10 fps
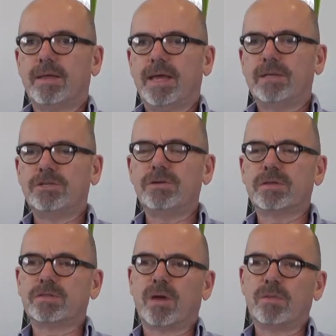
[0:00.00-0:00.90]
And during
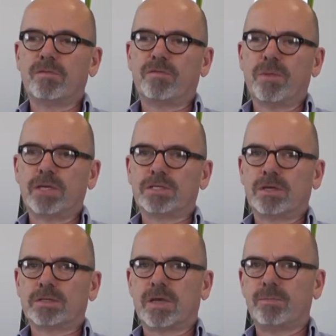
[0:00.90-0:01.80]
the time with Information
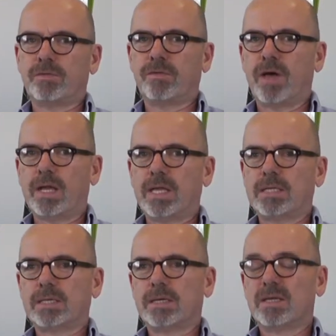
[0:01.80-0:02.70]
Arts, I
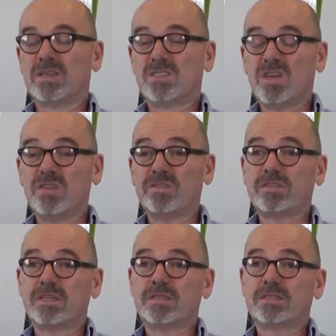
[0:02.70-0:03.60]
provided
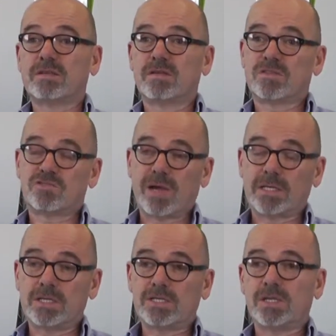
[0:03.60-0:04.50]
services,
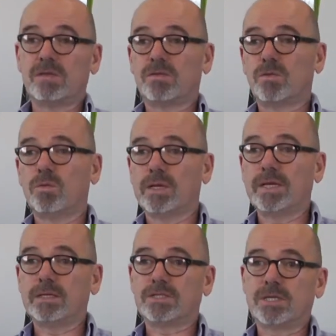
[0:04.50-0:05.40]
strategy and thought
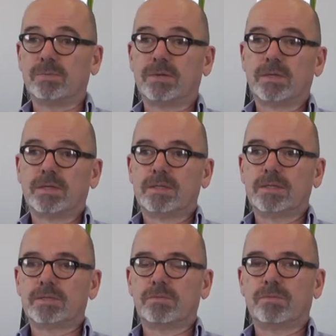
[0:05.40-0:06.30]
leadership
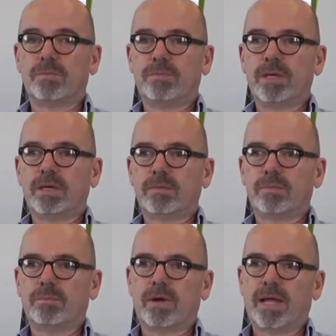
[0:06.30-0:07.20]
to some big
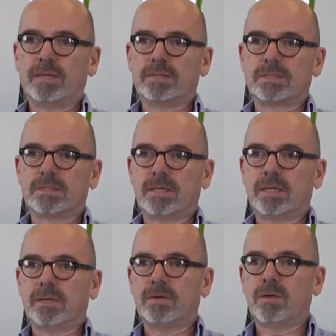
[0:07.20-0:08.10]
brands
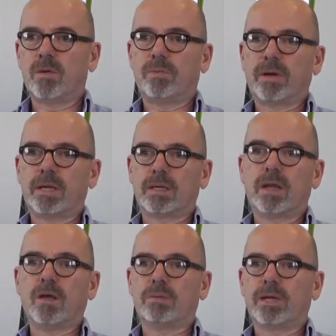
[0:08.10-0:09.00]
who operate
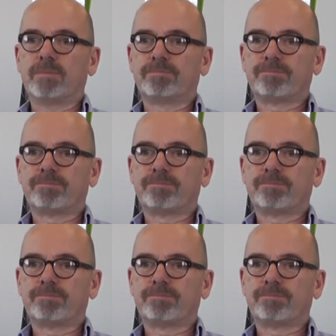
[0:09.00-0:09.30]
globally.